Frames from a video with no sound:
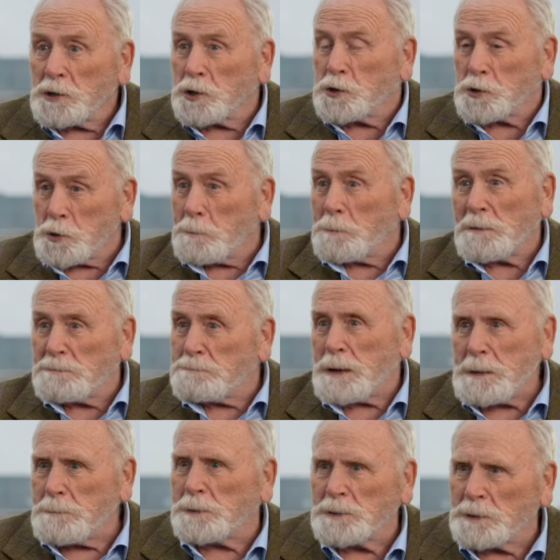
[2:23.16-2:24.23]
group of
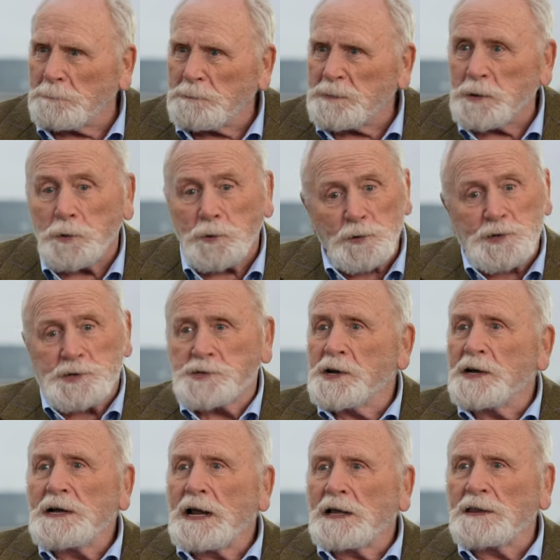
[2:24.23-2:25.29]
people whose
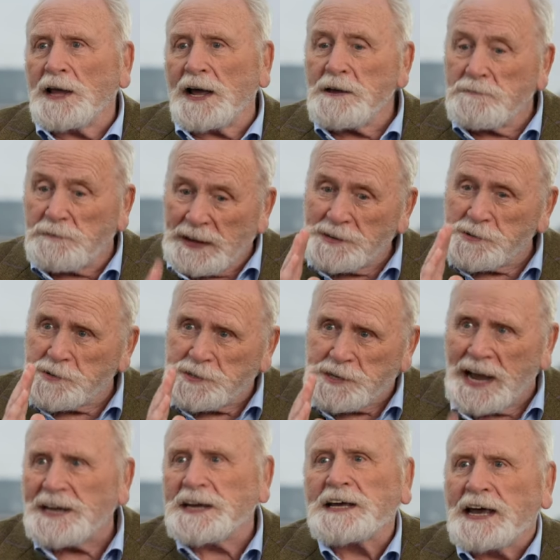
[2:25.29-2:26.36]
life is
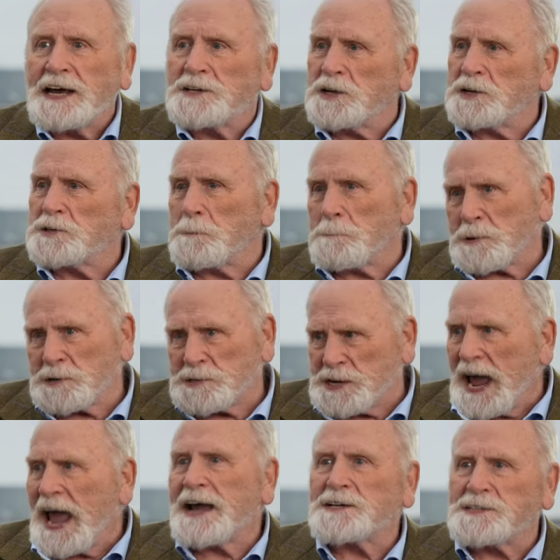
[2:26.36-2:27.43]
dedicated to
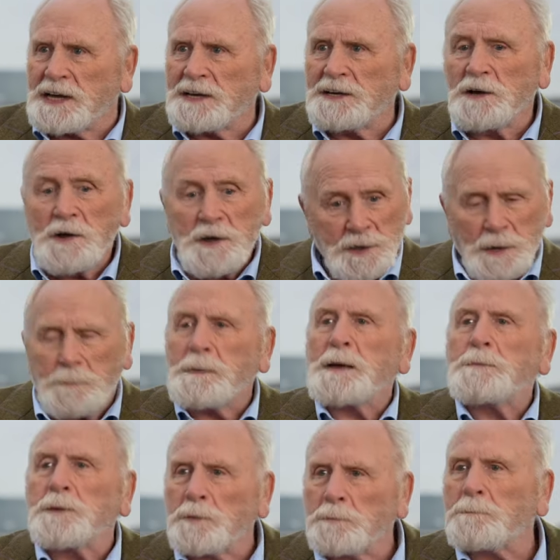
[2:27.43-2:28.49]
protecting the
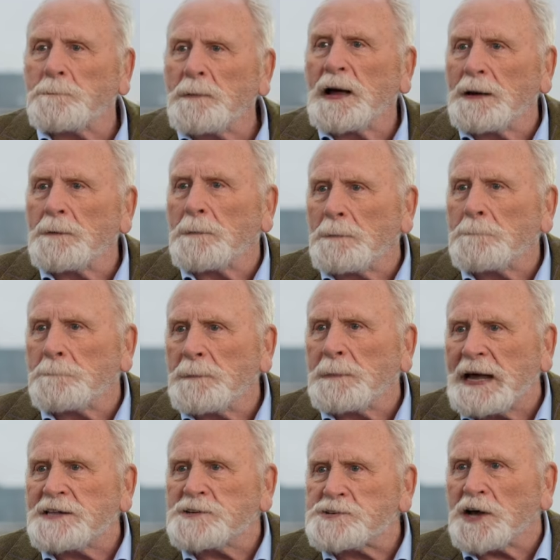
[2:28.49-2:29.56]
people
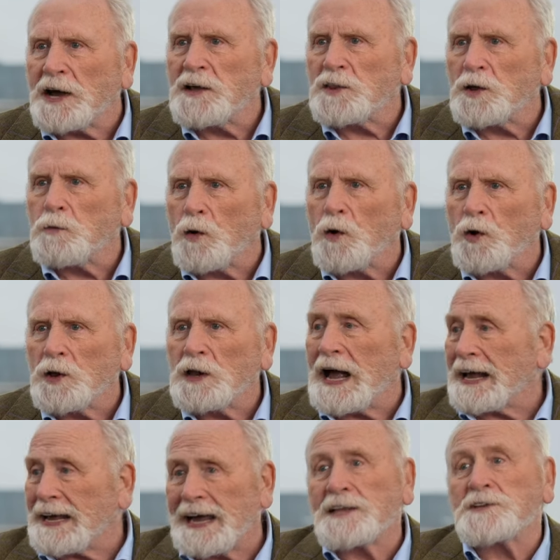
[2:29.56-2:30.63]
inside the wall
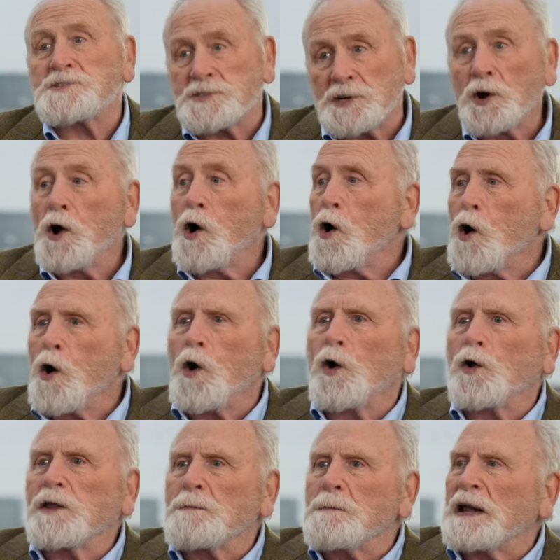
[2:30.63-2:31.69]
against
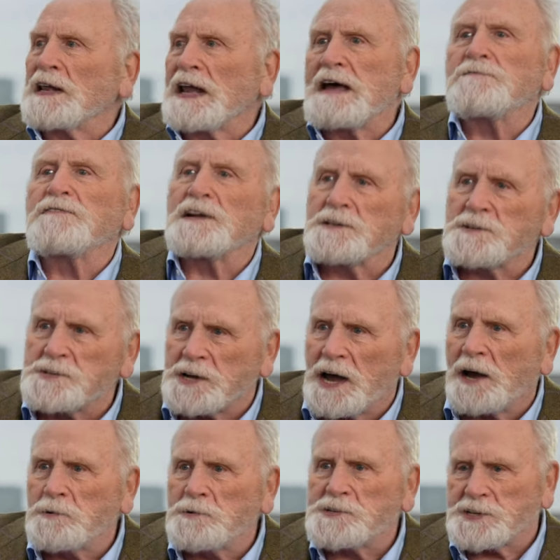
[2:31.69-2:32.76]
all the malevolence
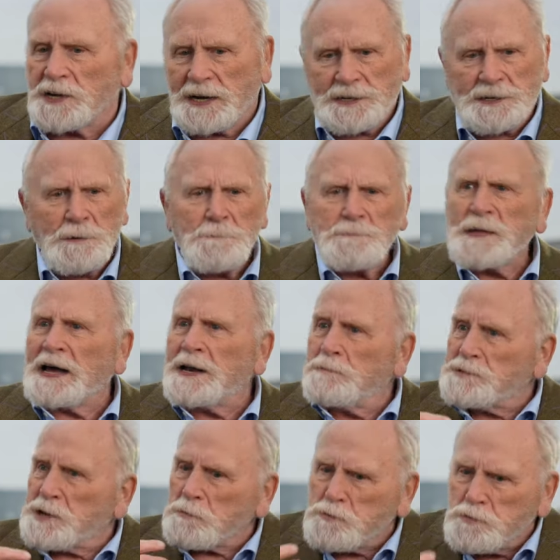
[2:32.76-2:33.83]
outside. And it
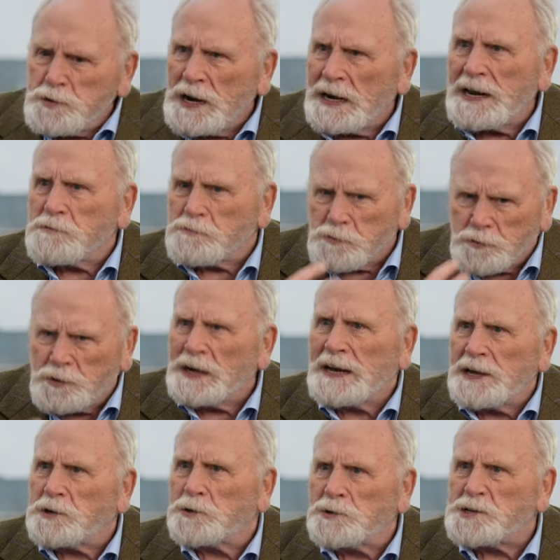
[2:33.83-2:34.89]
was a really,
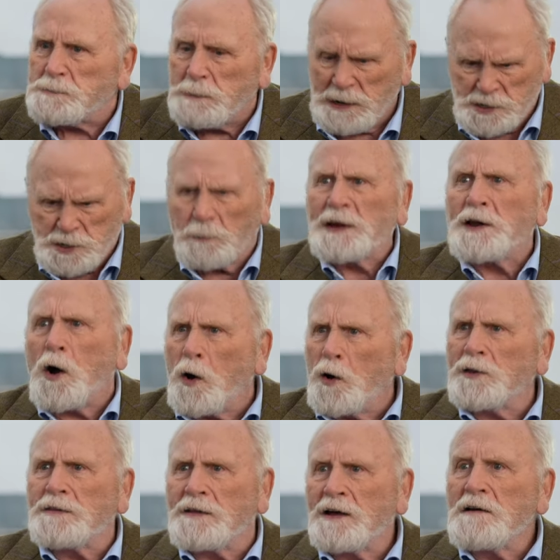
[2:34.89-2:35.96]
really good speech. It went on